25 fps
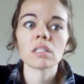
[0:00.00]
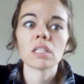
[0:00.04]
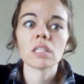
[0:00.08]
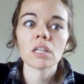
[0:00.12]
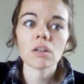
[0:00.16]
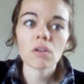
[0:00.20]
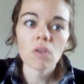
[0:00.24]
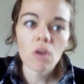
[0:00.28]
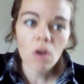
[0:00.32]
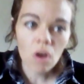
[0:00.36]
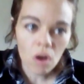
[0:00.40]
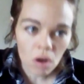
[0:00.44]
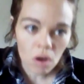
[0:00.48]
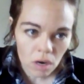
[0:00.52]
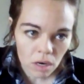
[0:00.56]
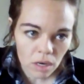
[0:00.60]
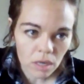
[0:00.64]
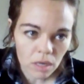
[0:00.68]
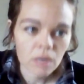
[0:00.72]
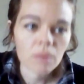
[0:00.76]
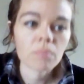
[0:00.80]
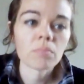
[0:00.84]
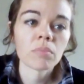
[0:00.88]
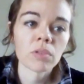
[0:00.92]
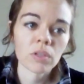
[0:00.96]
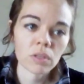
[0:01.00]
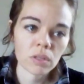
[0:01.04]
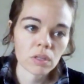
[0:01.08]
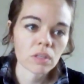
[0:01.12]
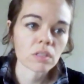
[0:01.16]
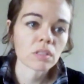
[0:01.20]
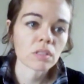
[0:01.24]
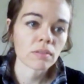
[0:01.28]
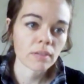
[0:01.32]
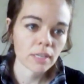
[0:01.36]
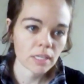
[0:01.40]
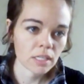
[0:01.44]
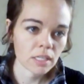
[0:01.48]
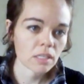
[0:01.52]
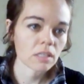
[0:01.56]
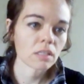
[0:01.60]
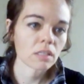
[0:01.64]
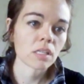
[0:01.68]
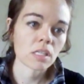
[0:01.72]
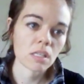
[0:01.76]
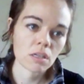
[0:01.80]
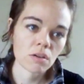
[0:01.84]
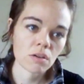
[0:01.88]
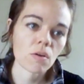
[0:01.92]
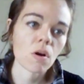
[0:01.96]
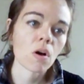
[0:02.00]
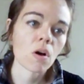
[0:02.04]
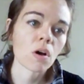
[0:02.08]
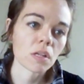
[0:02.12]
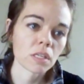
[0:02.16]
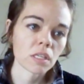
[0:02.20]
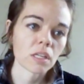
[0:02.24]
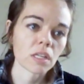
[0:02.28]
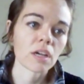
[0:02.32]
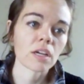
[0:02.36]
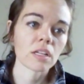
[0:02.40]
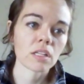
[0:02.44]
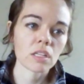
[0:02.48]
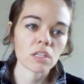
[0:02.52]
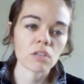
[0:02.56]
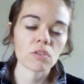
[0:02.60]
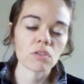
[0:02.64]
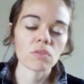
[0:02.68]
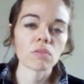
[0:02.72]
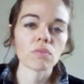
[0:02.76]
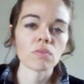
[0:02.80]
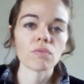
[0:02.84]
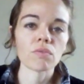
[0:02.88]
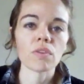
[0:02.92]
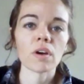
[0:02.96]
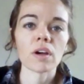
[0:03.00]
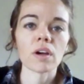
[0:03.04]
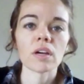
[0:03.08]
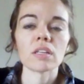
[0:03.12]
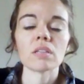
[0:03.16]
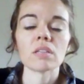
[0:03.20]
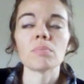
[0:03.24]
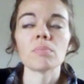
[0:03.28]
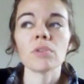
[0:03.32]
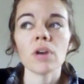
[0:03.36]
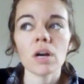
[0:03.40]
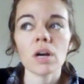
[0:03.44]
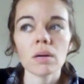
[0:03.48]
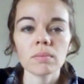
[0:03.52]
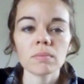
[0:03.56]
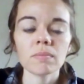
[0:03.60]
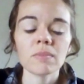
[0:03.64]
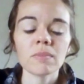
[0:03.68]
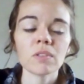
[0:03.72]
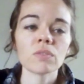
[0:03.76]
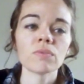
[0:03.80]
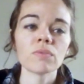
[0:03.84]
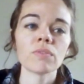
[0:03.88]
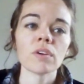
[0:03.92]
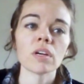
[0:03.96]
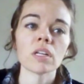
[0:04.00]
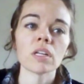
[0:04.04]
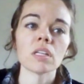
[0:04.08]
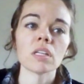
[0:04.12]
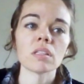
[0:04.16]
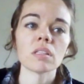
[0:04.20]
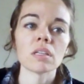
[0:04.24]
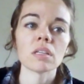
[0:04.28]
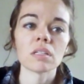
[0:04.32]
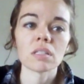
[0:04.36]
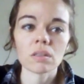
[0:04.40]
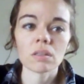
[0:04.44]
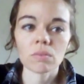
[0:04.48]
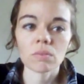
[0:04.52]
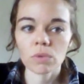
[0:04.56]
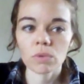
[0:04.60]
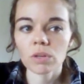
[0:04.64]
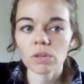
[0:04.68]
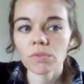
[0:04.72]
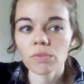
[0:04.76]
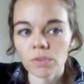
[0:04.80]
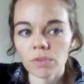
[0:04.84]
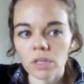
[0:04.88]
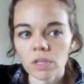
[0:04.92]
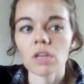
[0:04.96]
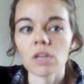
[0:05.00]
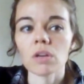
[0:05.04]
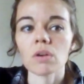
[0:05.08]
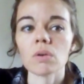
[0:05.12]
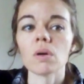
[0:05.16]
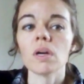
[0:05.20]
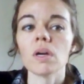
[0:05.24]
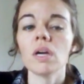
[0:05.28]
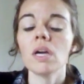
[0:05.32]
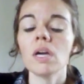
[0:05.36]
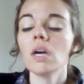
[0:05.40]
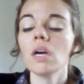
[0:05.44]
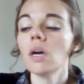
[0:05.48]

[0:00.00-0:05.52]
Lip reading: There are billions of ideas, though, online that you can find. The problem is finding things that work for you.